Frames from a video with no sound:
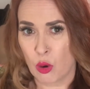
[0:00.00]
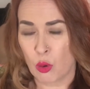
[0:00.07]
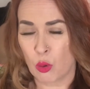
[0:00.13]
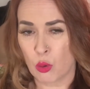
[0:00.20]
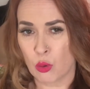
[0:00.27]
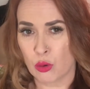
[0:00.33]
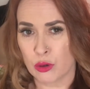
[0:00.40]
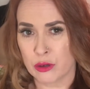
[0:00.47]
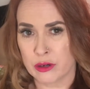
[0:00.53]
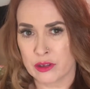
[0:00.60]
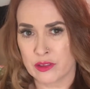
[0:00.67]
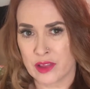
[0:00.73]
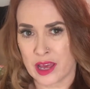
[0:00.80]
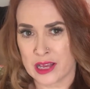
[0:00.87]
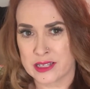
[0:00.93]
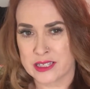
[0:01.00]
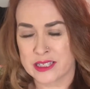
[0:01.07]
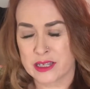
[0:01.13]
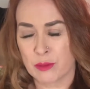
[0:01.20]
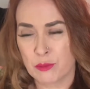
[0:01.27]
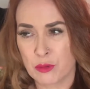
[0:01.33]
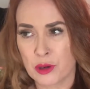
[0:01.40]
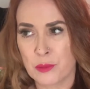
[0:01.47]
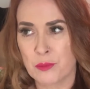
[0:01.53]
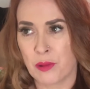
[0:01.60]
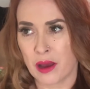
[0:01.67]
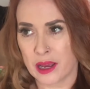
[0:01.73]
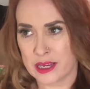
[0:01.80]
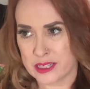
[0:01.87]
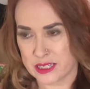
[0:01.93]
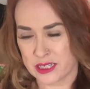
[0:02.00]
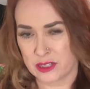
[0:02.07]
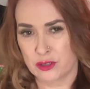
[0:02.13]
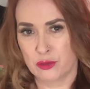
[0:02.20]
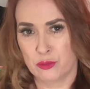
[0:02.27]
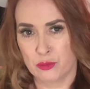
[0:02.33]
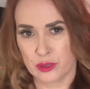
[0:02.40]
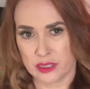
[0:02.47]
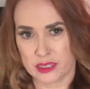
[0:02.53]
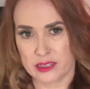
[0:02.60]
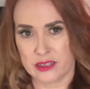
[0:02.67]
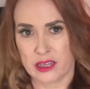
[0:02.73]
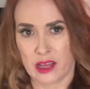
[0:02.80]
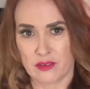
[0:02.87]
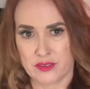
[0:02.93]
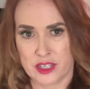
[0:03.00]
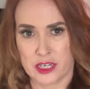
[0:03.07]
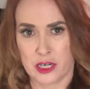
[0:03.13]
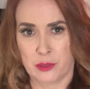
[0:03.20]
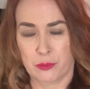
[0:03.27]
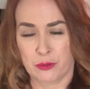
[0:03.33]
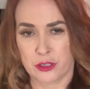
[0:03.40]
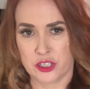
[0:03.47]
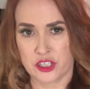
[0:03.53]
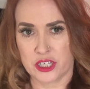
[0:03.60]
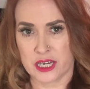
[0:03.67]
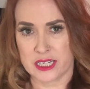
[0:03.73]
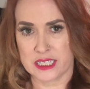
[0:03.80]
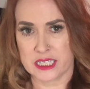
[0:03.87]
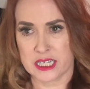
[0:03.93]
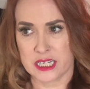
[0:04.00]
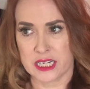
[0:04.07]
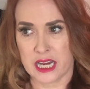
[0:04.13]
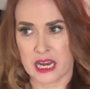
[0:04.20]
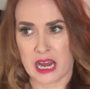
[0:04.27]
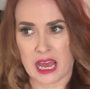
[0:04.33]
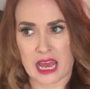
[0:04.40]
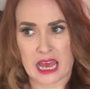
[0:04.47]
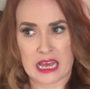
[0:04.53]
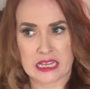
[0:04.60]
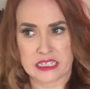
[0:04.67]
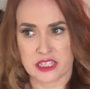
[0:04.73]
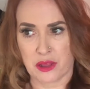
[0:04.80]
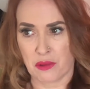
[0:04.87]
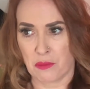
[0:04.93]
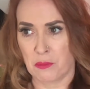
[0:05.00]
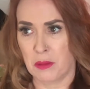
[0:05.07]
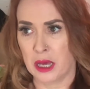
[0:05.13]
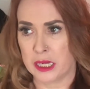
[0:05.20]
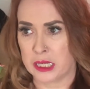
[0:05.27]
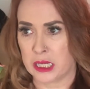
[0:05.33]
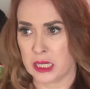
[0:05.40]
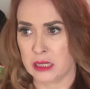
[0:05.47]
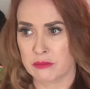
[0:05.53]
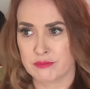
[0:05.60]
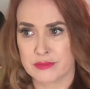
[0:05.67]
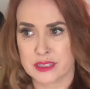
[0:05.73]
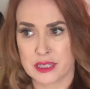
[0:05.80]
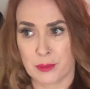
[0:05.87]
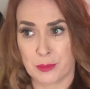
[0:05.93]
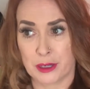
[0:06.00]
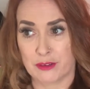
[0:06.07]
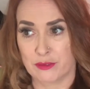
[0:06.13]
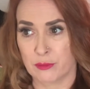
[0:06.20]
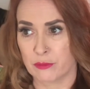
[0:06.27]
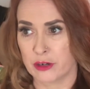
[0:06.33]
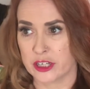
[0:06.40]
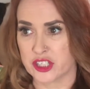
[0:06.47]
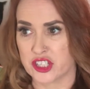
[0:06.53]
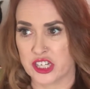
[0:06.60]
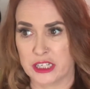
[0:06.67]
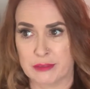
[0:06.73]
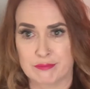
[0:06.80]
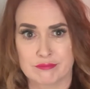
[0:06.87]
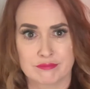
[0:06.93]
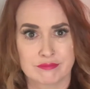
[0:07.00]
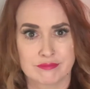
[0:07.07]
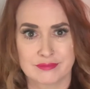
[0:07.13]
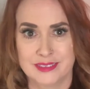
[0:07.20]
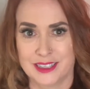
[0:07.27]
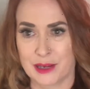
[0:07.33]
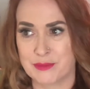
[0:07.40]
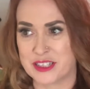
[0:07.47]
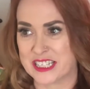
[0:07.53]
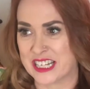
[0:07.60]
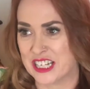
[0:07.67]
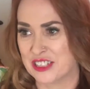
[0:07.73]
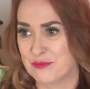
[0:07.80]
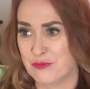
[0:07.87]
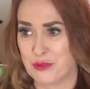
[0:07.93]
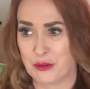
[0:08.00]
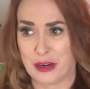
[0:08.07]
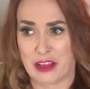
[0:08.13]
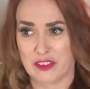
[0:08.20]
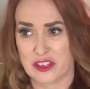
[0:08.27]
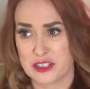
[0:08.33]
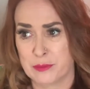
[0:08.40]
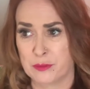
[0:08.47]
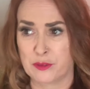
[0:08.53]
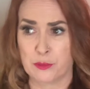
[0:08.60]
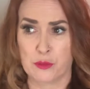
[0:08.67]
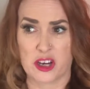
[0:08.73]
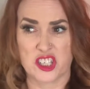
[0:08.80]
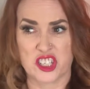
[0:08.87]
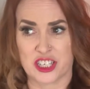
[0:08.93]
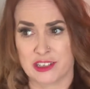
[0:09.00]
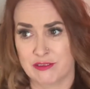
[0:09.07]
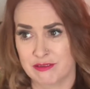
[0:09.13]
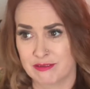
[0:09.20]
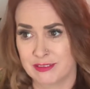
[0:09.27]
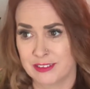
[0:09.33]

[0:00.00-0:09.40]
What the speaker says: or that someone buys it who really loves it and appreciates it and has the money. Somebody from Russia. I'm just going to throw it out there. Somebody from Russia.